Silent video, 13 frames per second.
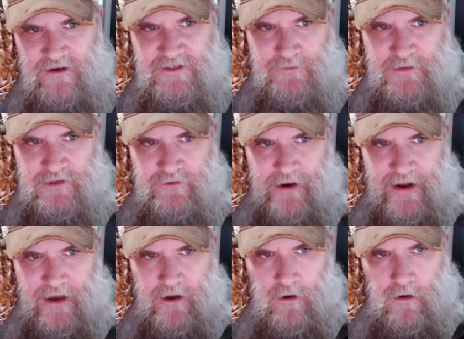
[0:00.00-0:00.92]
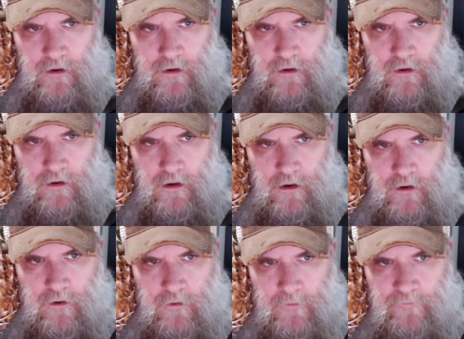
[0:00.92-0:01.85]
I'll ship this right out.
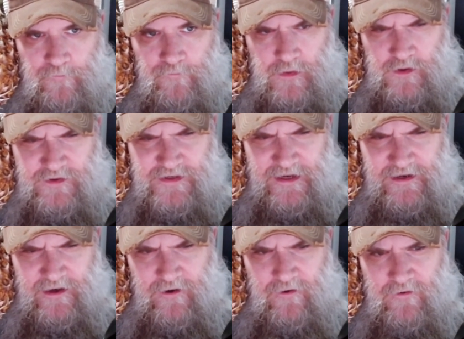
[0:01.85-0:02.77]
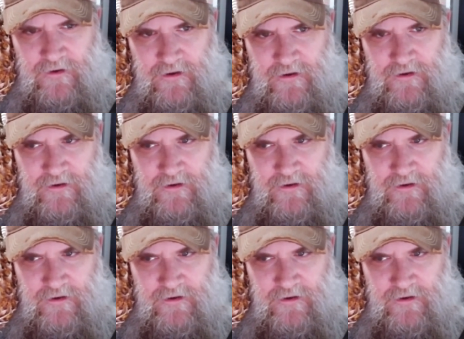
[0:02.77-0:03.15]
Oh, you said no?